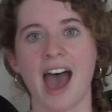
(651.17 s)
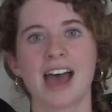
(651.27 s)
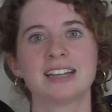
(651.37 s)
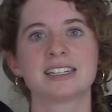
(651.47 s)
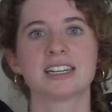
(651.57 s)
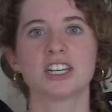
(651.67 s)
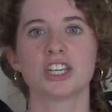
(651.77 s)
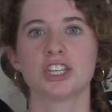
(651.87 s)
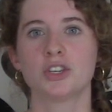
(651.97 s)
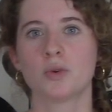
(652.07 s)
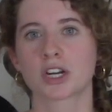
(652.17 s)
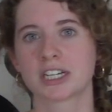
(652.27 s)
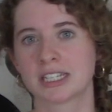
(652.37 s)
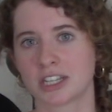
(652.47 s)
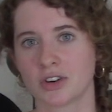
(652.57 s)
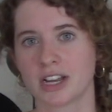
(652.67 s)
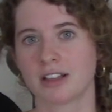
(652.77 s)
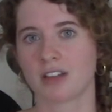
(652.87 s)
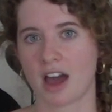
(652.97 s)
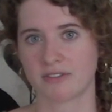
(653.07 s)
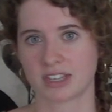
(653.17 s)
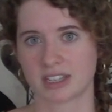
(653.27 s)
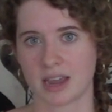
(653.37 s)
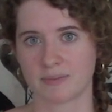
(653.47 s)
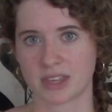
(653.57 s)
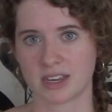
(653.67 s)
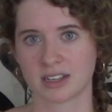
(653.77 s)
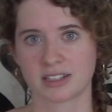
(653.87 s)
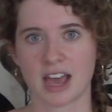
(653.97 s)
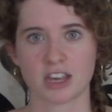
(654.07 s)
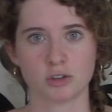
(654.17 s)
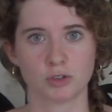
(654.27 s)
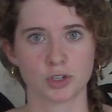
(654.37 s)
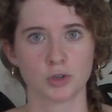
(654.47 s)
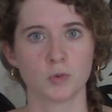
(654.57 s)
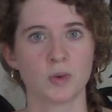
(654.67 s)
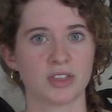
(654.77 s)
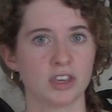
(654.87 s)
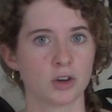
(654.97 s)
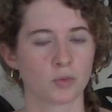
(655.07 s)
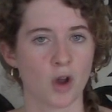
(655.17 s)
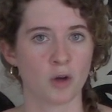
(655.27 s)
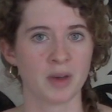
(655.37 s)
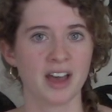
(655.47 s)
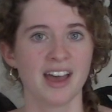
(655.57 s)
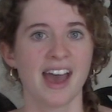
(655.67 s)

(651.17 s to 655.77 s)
And you are considering a lot of the same things that you do with the aroma.